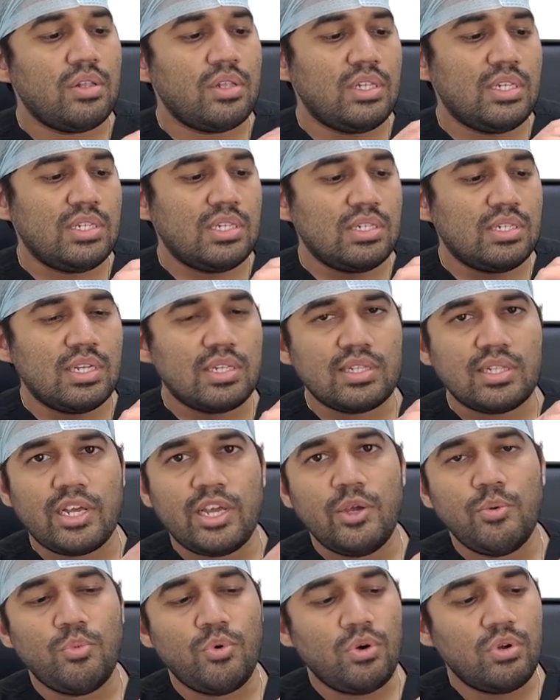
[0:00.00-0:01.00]
This is the
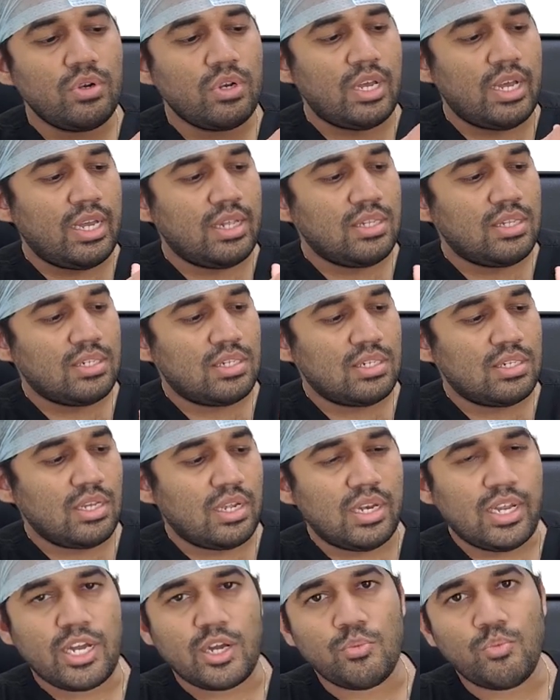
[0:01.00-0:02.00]
thigh bone and this is the
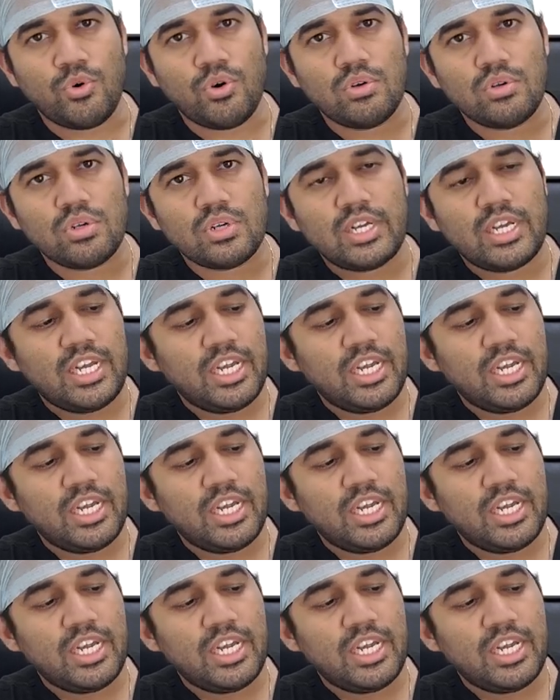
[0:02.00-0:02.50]
leg bone.